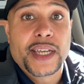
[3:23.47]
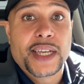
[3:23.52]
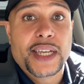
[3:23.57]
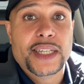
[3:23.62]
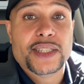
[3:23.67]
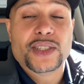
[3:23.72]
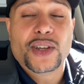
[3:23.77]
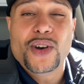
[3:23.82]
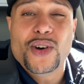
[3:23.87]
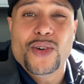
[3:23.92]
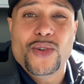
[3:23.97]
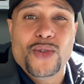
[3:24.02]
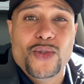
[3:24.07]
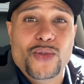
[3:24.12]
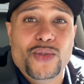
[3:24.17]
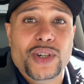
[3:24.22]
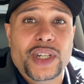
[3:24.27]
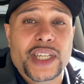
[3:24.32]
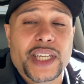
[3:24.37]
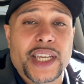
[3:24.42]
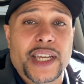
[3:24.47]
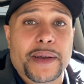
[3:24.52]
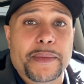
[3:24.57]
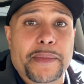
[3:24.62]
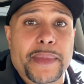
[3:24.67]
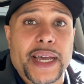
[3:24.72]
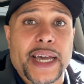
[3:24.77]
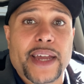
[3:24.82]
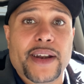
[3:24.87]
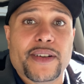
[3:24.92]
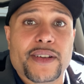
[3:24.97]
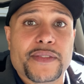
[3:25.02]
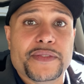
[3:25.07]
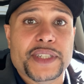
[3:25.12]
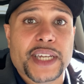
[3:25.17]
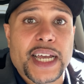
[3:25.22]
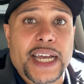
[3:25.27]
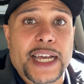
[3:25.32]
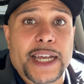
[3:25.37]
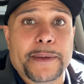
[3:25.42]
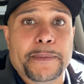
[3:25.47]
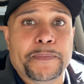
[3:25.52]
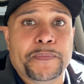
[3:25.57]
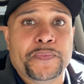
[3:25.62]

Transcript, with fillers: It's only a matter of time.